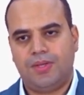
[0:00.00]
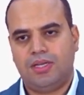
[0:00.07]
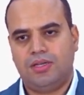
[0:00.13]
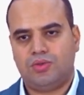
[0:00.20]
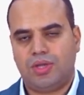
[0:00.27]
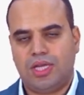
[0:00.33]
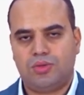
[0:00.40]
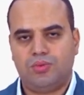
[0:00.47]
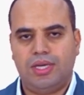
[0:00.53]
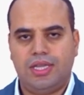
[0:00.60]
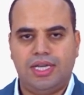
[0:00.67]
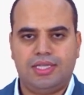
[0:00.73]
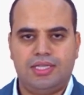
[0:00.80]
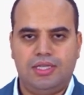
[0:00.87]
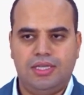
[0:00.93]
to that way
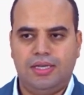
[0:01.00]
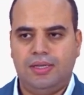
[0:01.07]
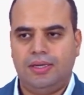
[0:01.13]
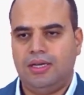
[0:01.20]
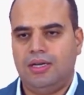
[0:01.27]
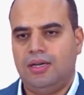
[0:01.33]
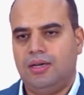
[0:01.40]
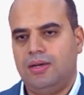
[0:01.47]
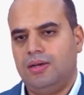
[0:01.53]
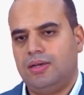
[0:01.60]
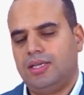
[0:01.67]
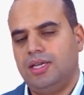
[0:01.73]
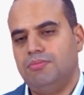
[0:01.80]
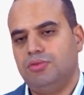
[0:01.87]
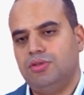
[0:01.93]
that they
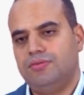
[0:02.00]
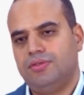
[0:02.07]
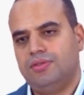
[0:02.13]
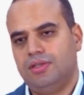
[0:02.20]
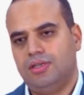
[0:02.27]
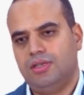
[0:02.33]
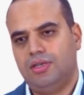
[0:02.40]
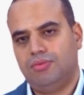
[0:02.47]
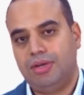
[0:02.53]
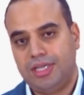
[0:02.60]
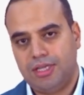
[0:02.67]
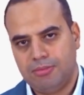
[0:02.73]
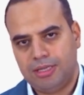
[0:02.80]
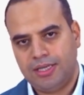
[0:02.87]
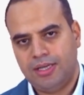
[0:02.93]
can move
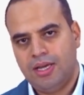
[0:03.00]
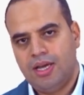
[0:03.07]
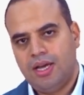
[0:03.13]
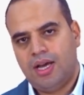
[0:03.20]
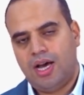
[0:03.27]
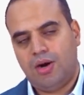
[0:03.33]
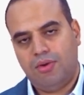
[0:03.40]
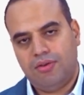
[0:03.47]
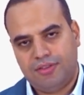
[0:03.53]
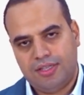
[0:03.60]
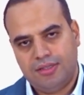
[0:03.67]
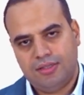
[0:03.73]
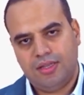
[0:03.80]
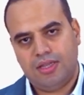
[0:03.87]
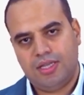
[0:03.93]
randomly.
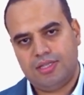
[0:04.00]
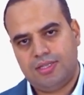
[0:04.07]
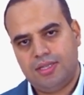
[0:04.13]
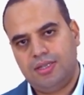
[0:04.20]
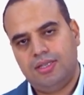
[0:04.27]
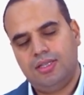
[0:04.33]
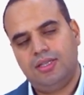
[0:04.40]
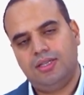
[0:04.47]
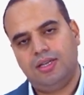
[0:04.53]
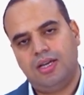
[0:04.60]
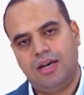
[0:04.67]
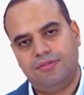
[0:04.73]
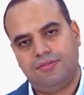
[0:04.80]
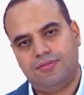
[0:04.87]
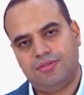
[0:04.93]
However, they still
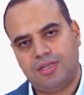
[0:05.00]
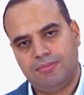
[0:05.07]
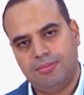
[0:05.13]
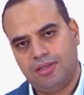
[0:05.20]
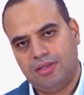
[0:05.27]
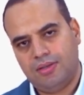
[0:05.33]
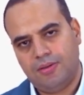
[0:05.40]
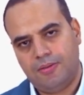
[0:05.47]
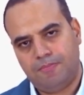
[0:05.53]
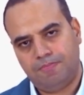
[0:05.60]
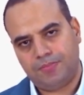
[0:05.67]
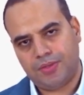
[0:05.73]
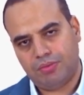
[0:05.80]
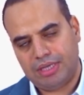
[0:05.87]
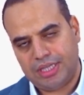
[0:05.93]
have some
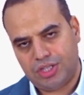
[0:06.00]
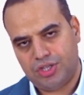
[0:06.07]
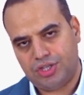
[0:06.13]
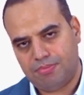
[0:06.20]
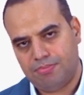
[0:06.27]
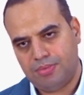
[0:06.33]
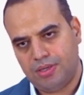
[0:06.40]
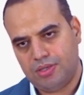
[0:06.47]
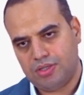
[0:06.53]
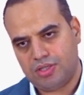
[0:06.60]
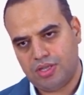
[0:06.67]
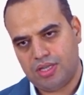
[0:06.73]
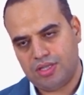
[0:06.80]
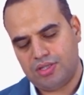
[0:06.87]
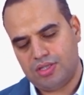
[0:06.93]
relationship.
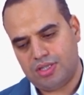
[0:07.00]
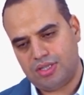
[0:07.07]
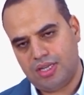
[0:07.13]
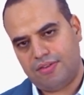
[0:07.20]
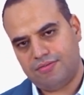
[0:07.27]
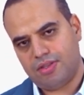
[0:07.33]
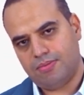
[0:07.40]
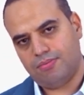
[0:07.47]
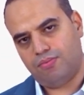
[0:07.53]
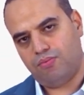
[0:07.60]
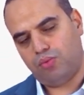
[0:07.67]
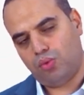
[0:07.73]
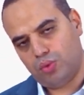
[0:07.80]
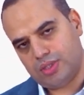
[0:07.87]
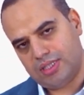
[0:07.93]
They still have some
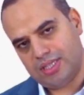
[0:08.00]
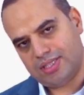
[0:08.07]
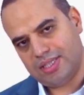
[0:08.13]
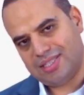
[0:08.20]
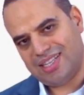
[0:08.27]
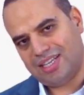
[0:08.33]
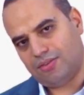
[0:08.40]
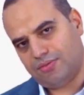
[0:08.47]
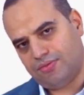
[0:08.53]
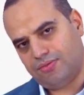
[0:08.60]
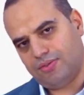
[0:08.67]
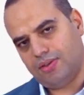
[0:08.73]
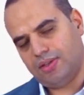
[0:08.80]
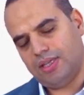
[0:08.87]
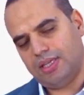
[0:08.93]
forces inside of
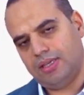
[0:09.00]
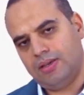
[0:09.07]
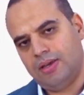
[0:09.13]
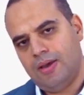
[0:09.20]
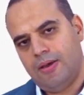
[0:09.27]
the